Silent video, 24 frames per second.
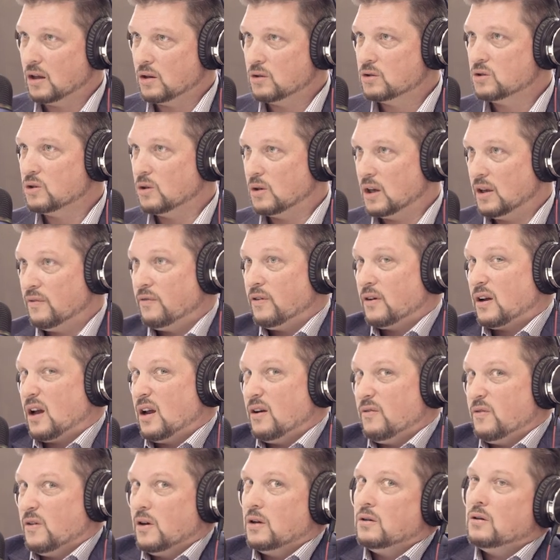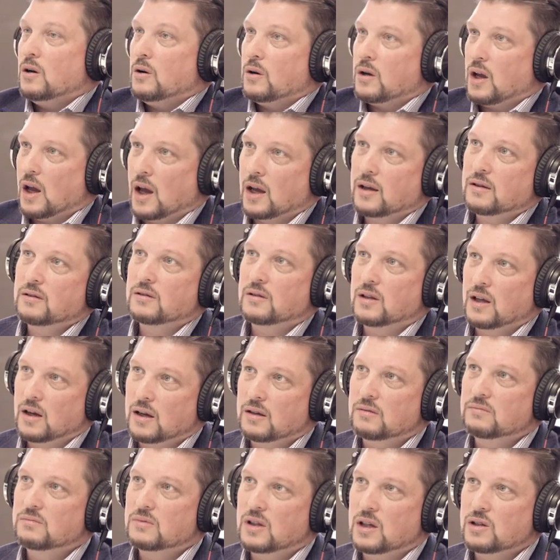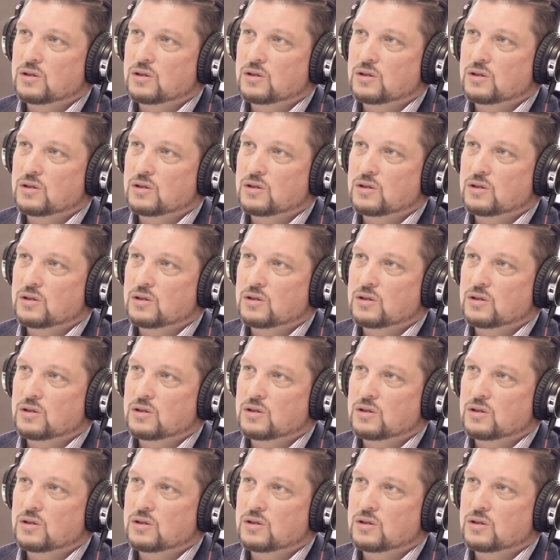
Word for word: loans. So he f- kind of felt okay, they yep.